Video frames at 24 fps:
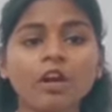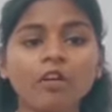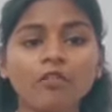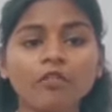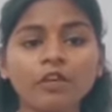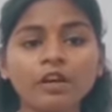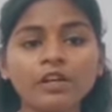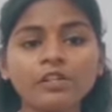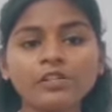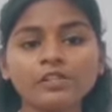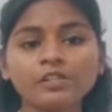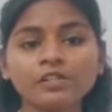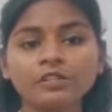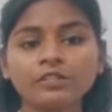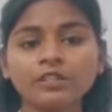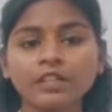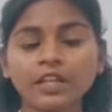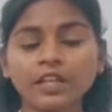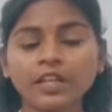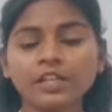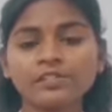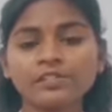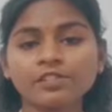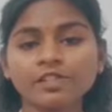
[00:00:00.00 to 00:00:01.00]
First
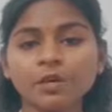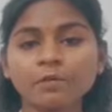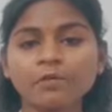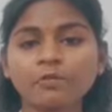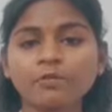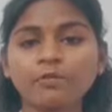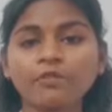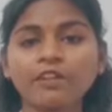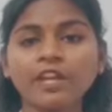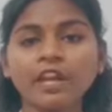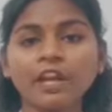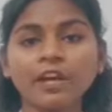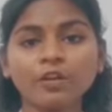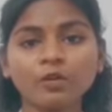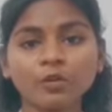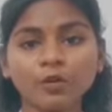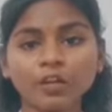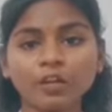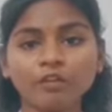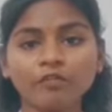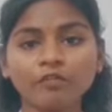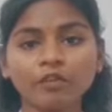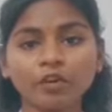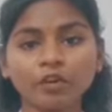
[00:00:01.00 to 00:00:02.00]
3 steps we are
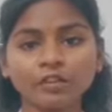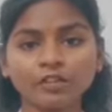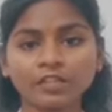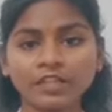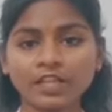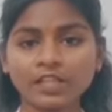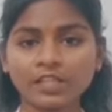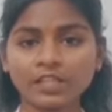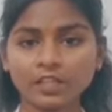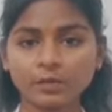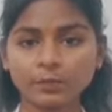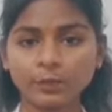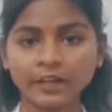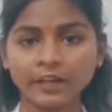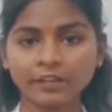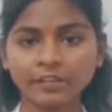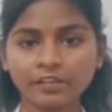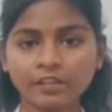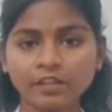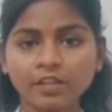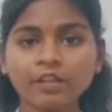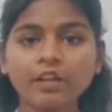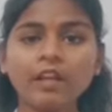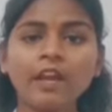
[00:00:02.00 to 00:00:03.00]
doing for the
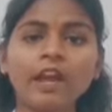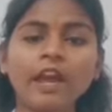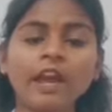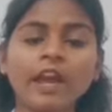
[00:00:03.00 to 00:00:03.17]
inspection